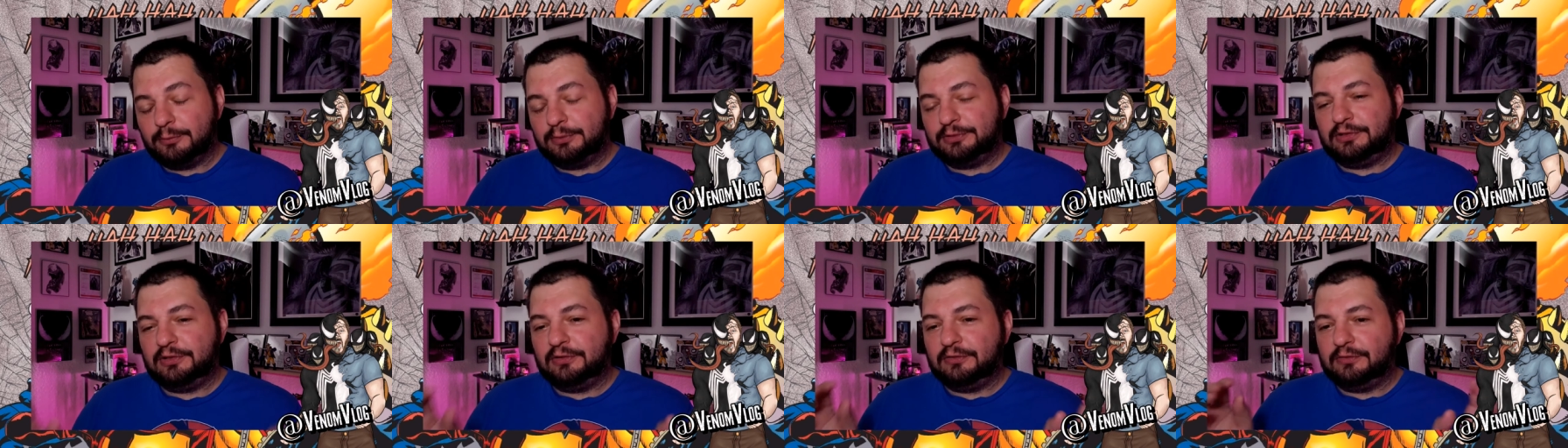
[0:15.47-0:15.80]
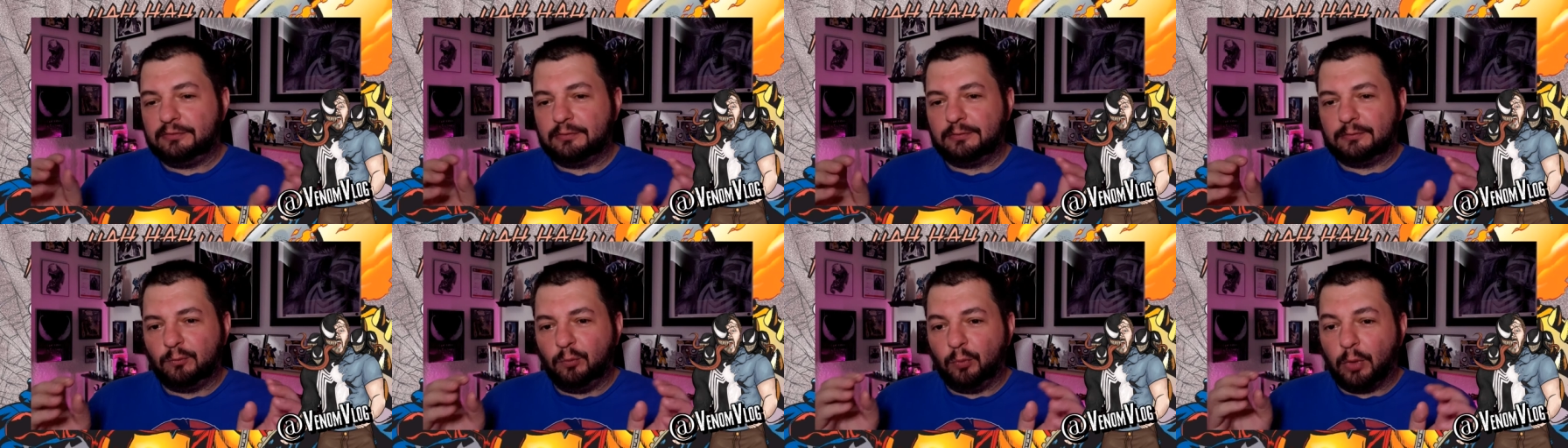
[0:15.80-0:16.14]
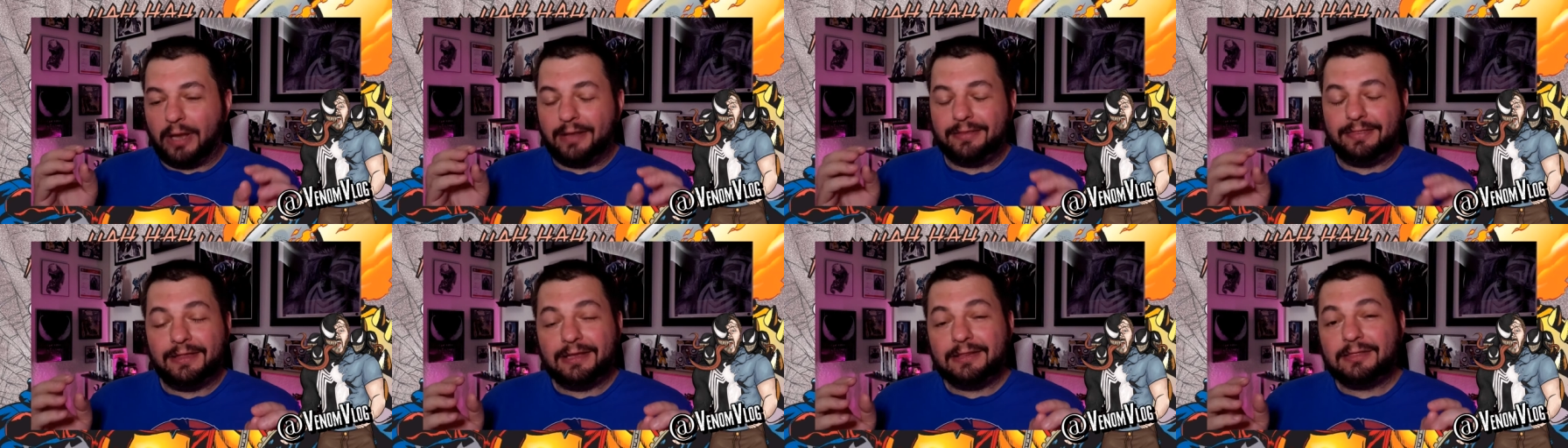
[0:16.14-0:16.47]
which is,
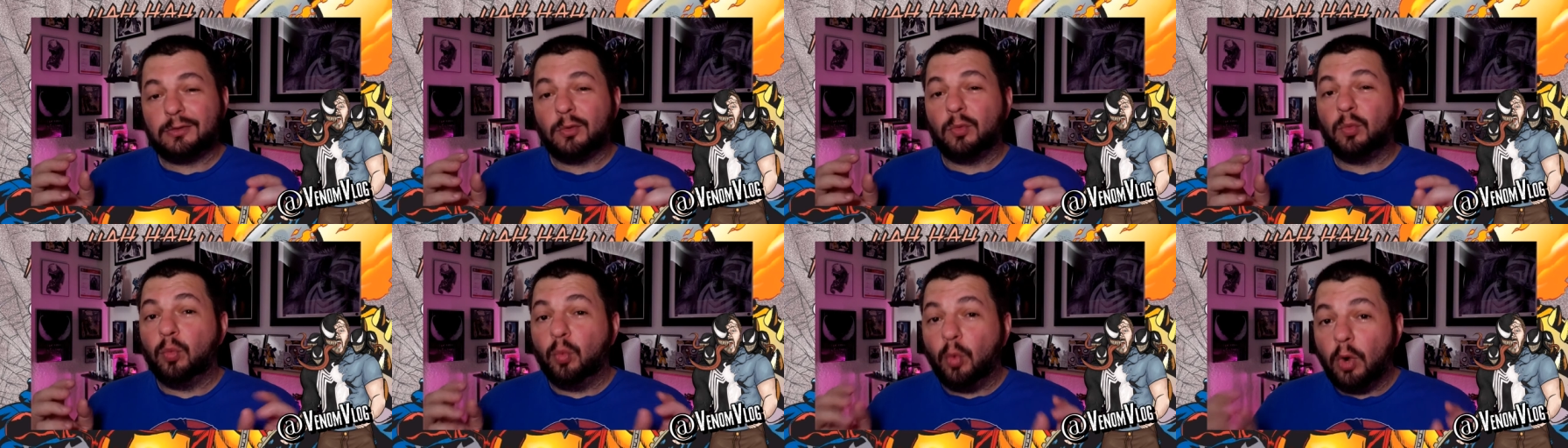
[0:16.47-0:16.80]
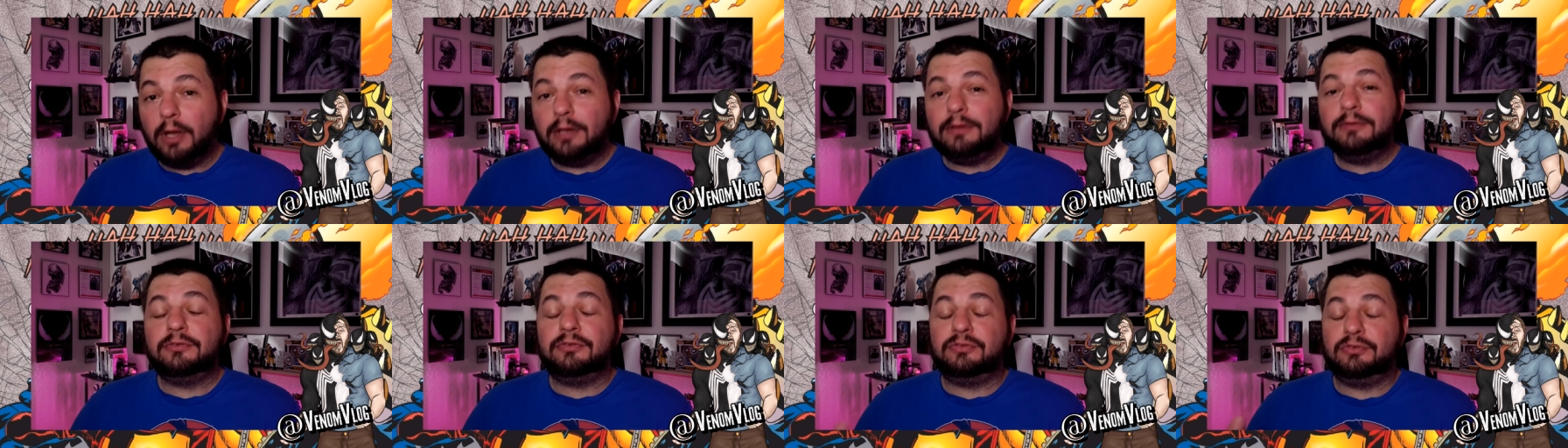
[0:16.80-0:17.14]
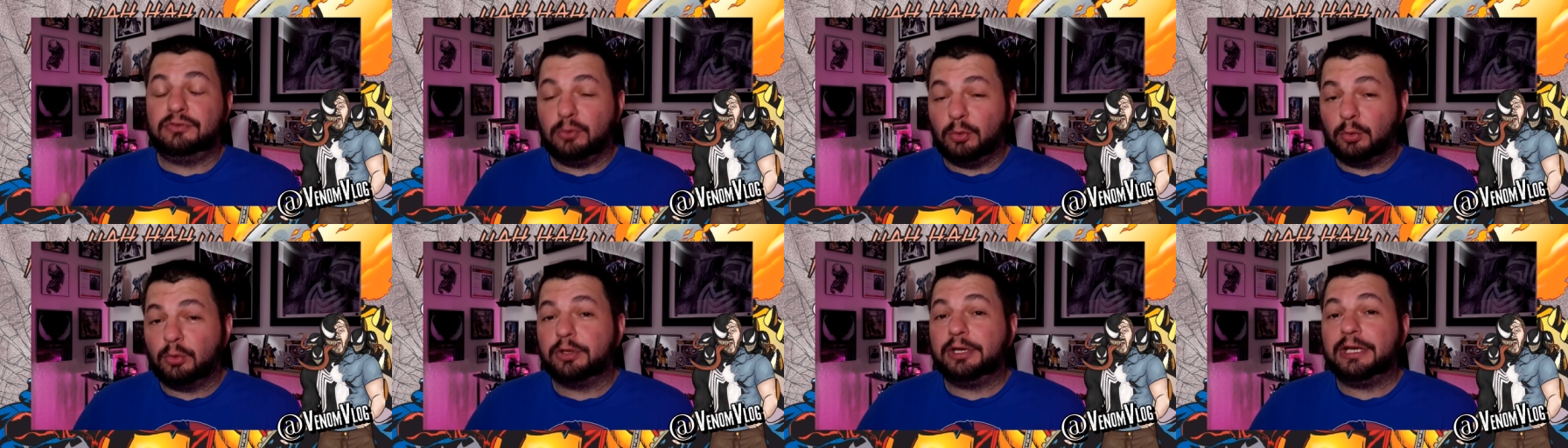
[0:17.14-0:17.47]
I think, the one
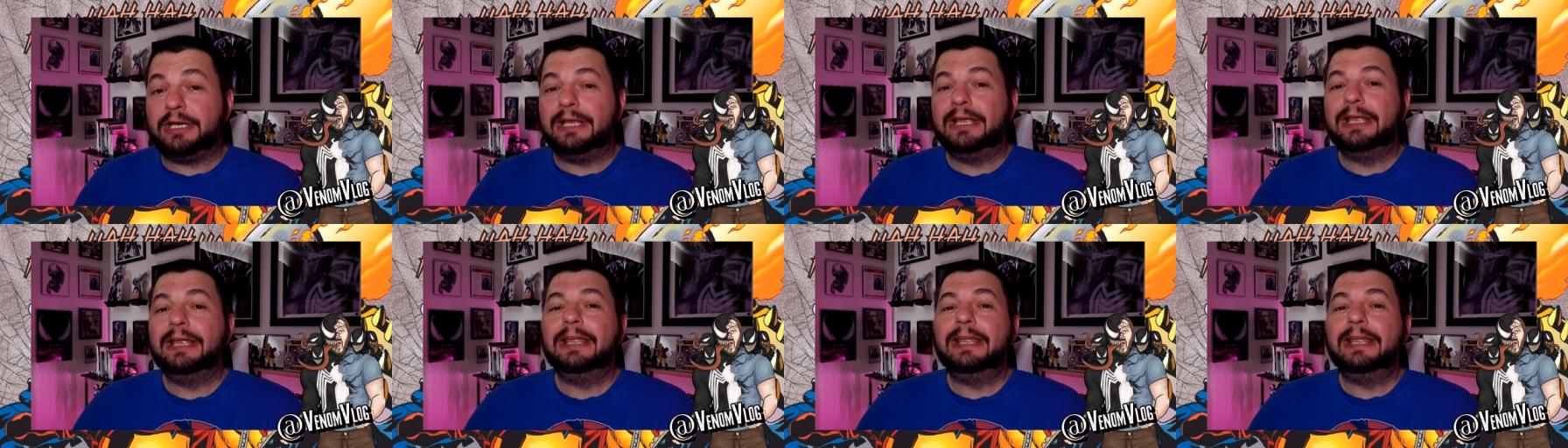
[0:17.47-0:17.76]
story